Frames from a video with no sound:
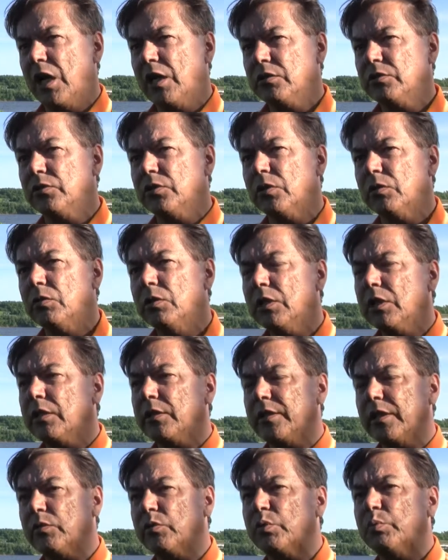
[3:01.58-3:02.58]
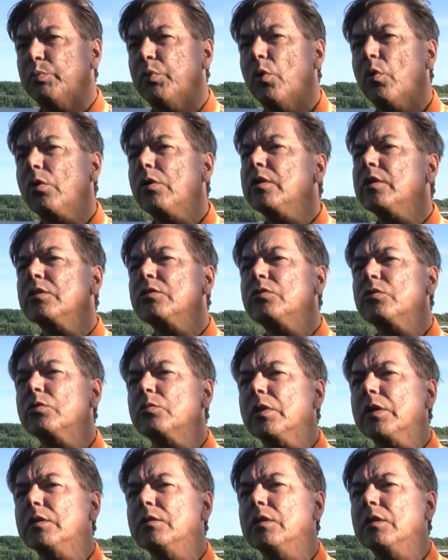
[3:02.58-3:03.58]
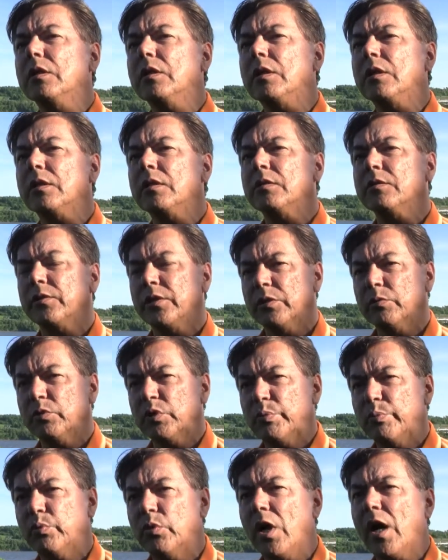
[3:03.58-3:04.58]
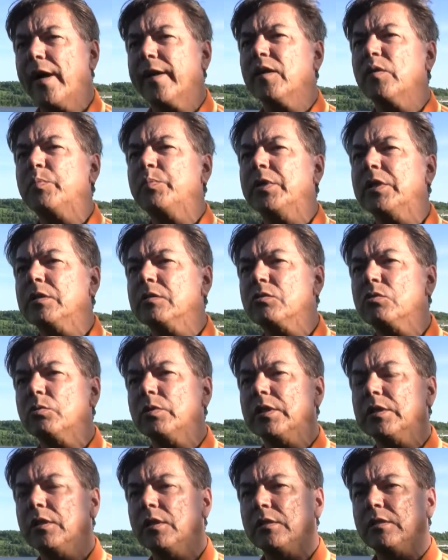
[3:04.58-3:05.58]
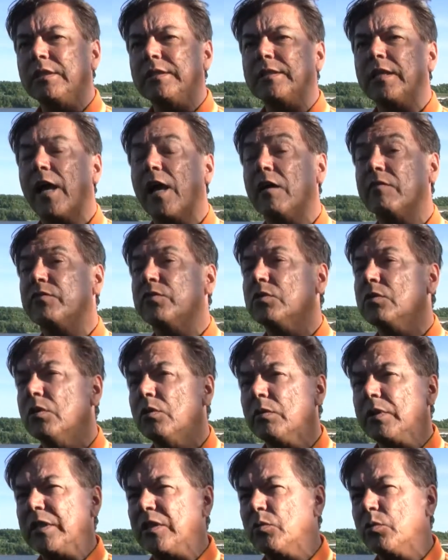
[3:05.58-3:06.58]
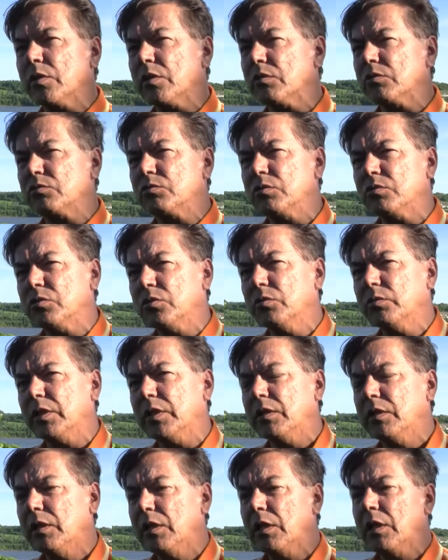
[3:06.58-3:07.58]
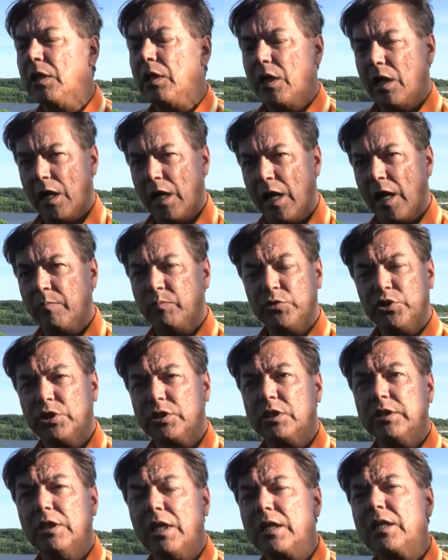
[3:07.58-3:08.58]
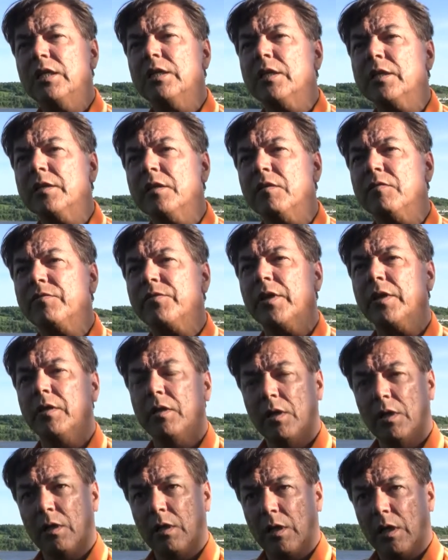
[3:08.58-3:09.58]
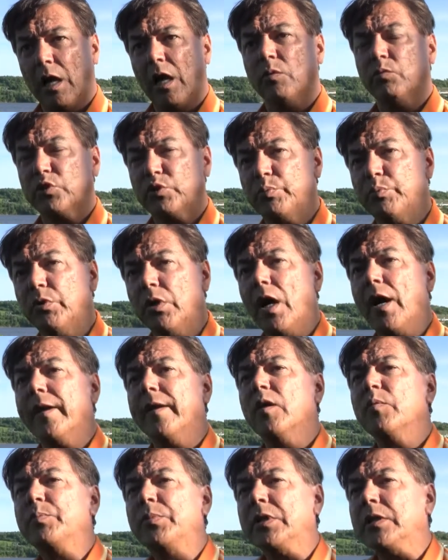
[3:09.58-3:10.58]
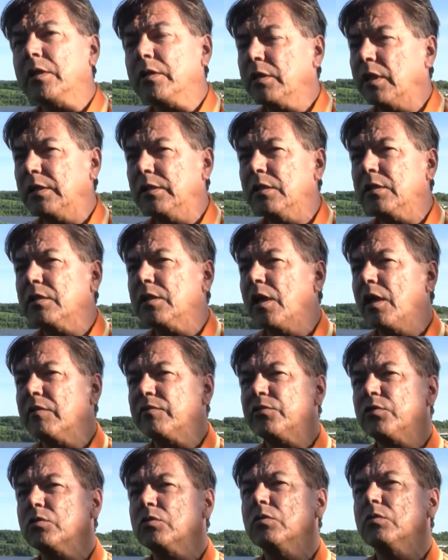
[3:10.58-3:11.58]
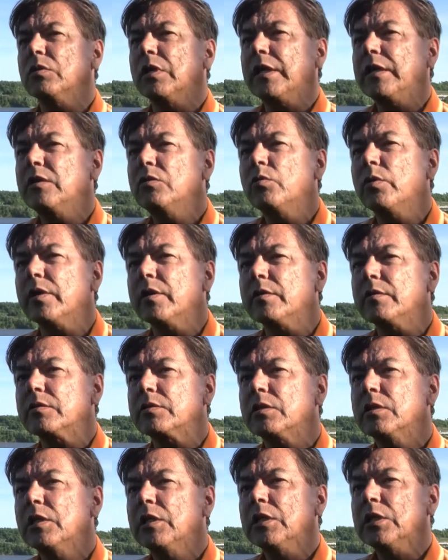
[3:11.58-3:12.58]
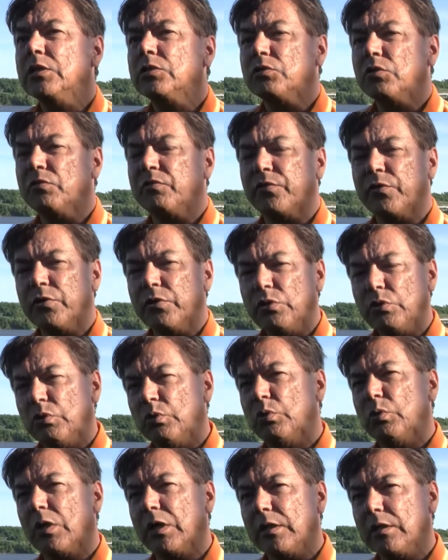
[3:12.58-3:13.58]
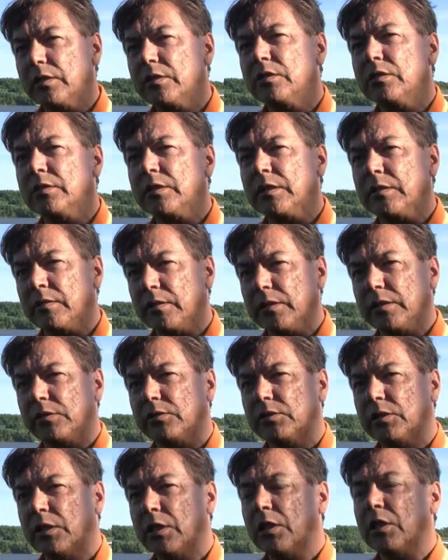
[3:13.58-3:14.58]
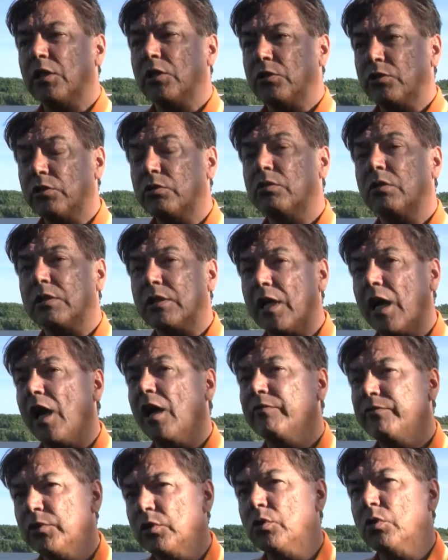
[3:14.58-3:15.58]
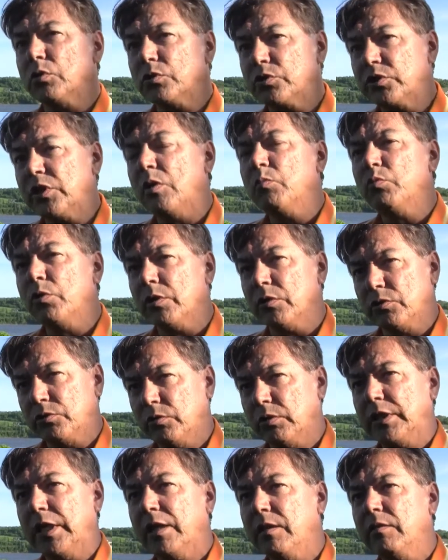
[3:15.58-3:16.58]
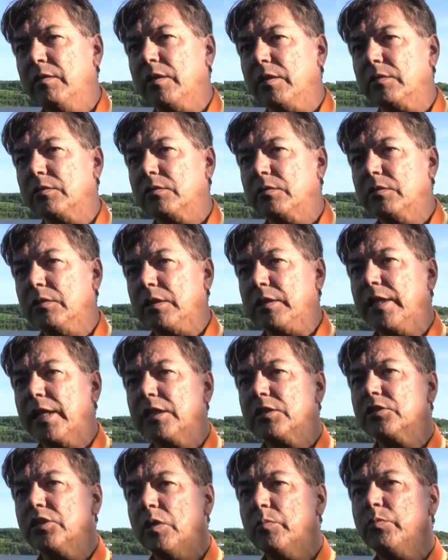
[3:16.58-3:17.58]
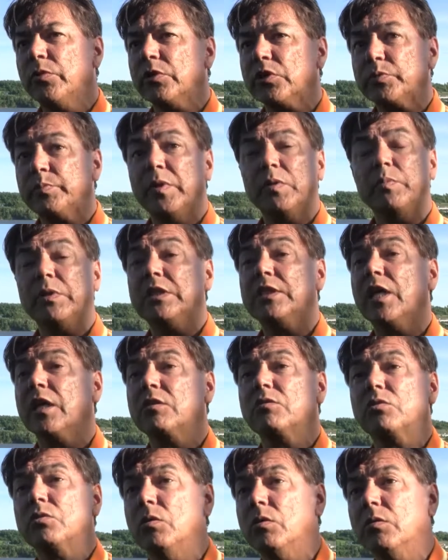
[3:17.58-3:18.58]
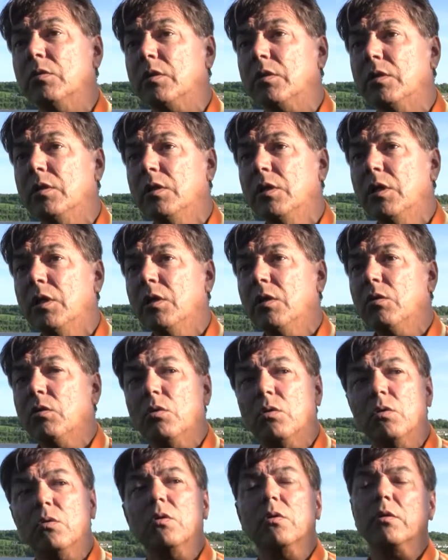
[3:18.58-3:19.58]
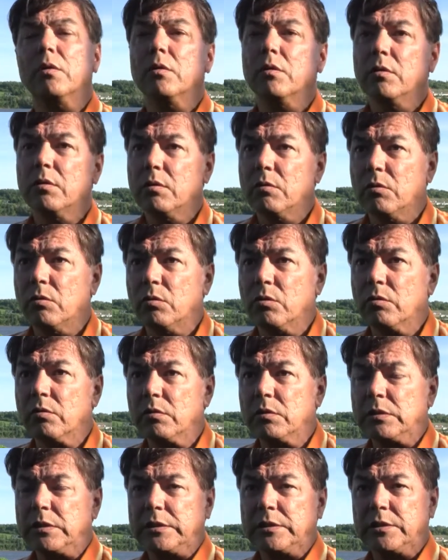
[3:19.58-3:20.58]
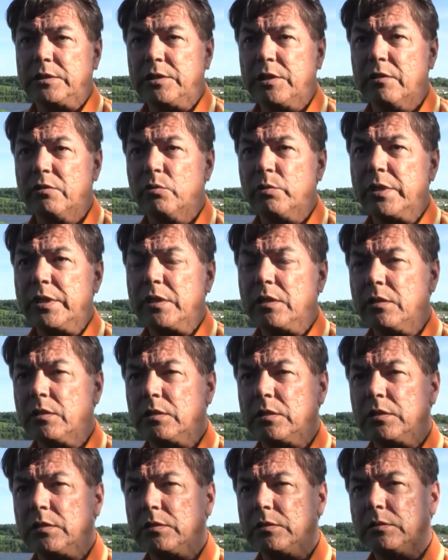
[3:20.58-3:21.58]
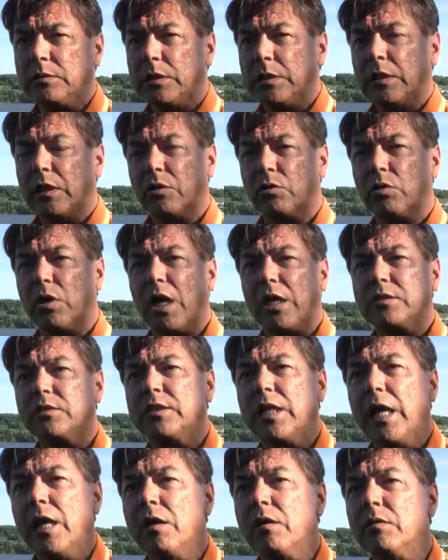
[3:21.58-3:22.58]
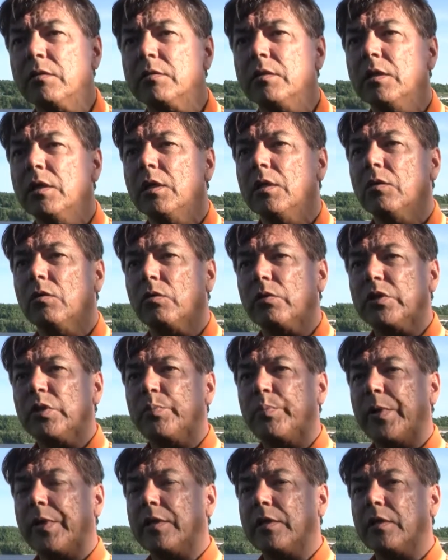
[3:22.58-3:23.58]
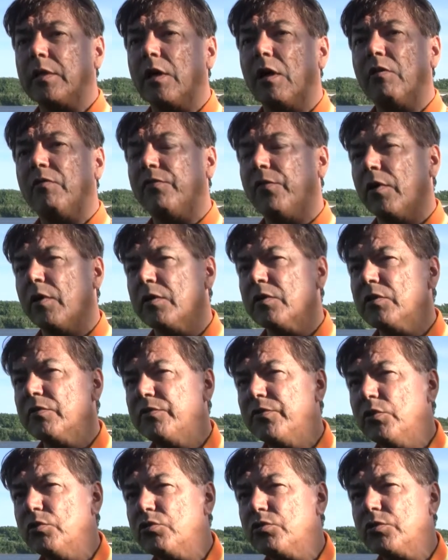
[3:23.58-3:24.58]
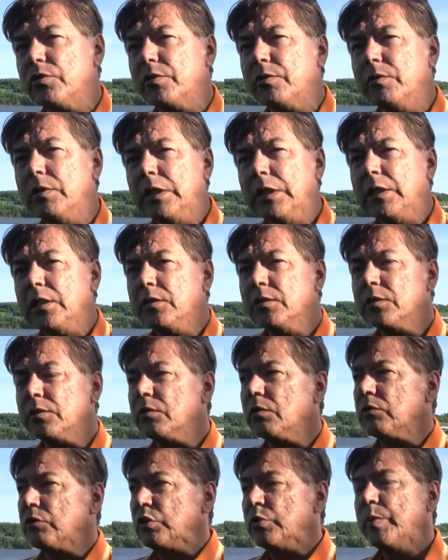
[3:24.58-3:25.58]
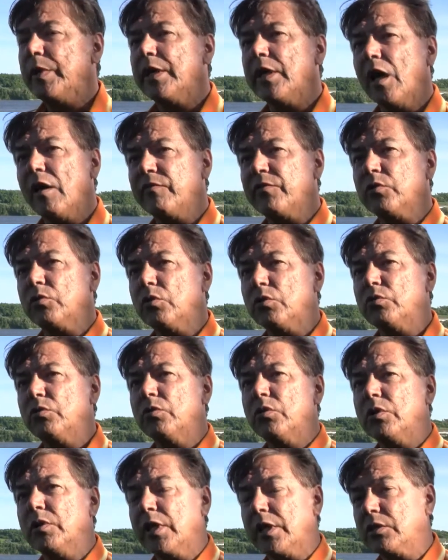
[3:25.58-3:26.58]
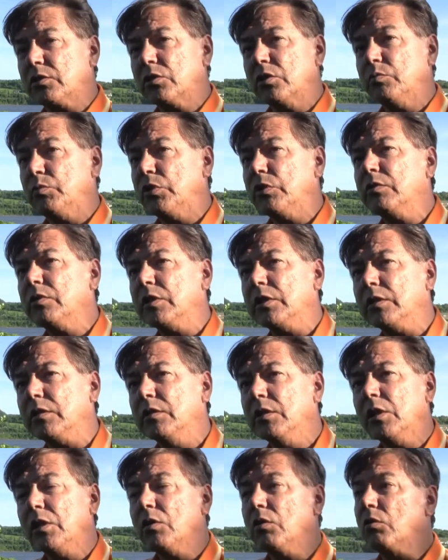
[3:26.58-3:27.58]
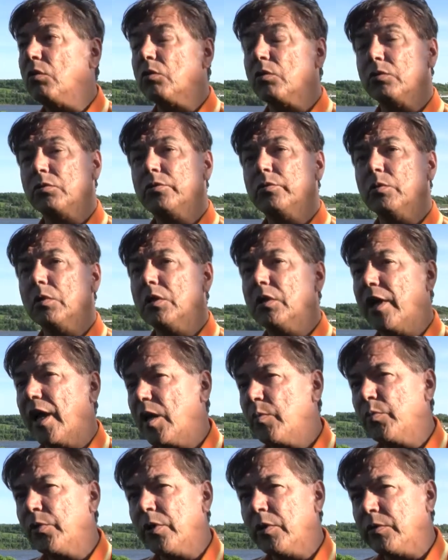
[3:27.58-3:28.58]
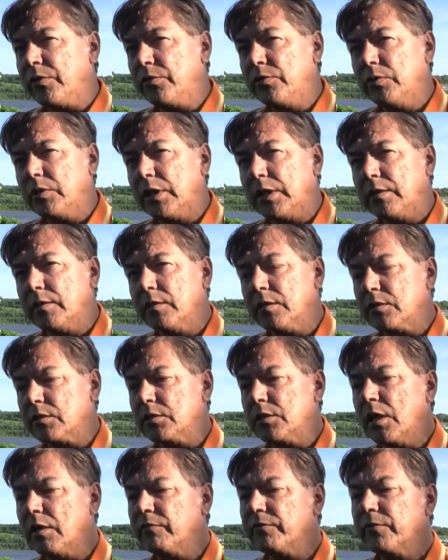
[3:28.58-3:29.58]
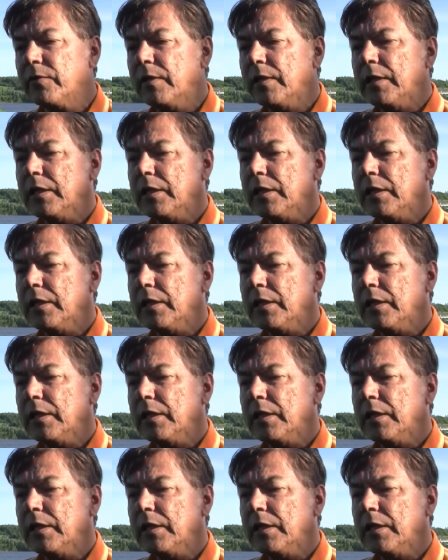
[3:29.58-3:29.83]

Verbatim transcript: Condo, they were born into it and they were brought up into it. They didn't have to go anywhere to do it. I'm just lucky enough that I was brought up in it. I didn't have to go anywheres. So for you who are listening this, you're going to have to go somewheres to get this. And that somewheres may be next door or or the other way uh, across town, or depending how far in the future, you know, you may have to go to the next community or to a library to get this stuff.